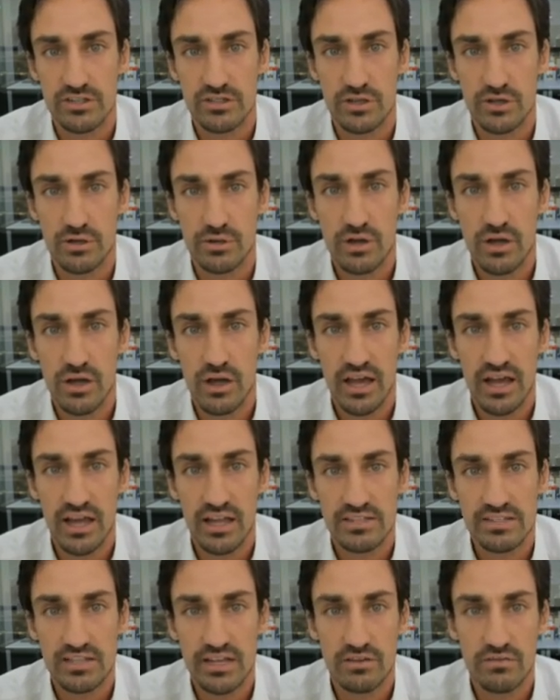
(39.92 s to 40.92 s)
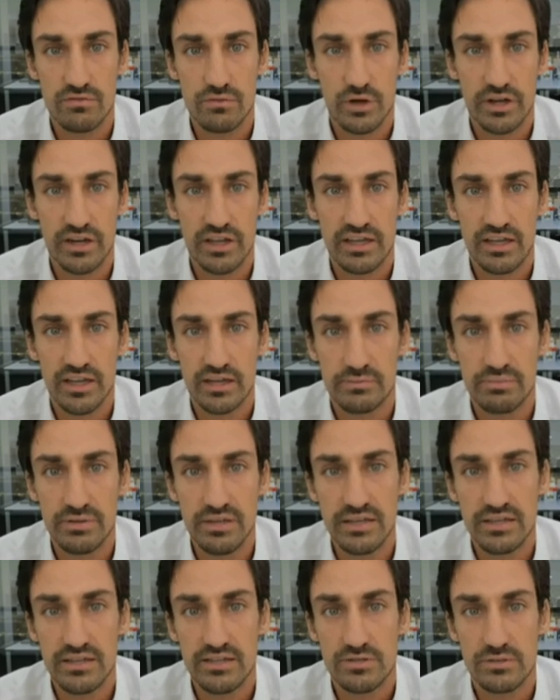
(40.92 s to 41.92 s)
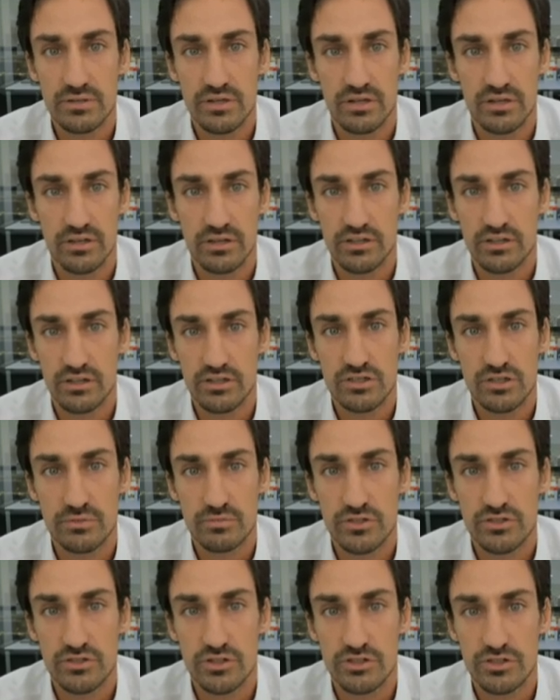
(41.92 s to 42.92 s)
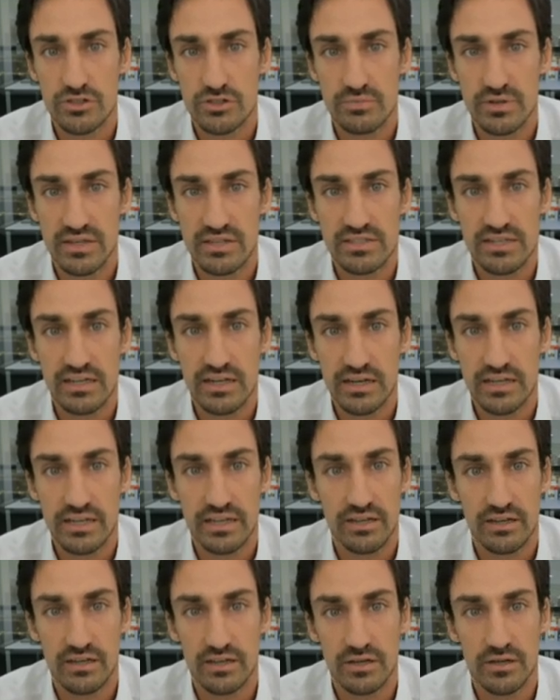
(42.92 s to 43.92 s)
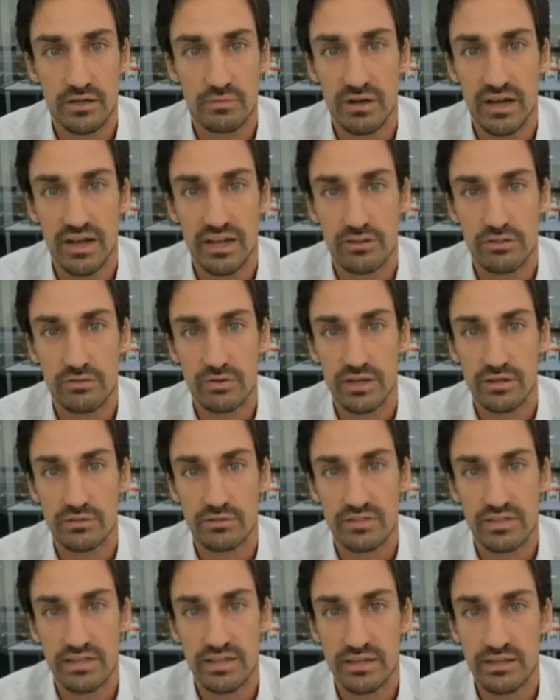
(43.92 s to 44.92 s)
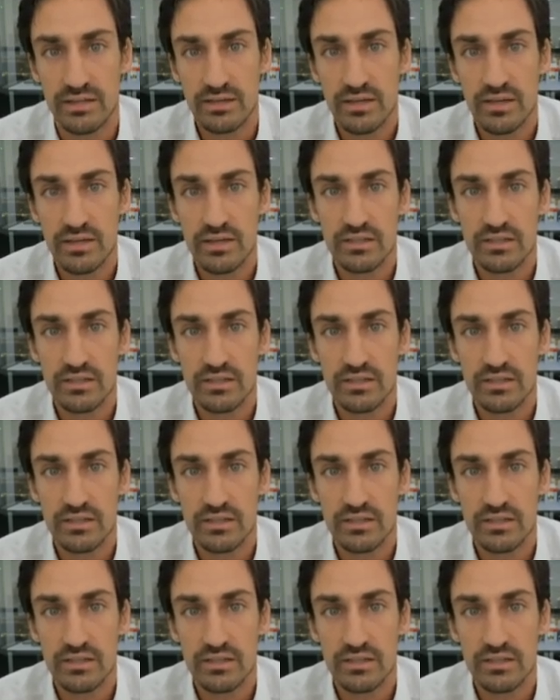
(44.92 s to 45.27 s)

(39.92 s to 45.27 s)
So instead of working in peaks, customers are just basically buying throughout the day.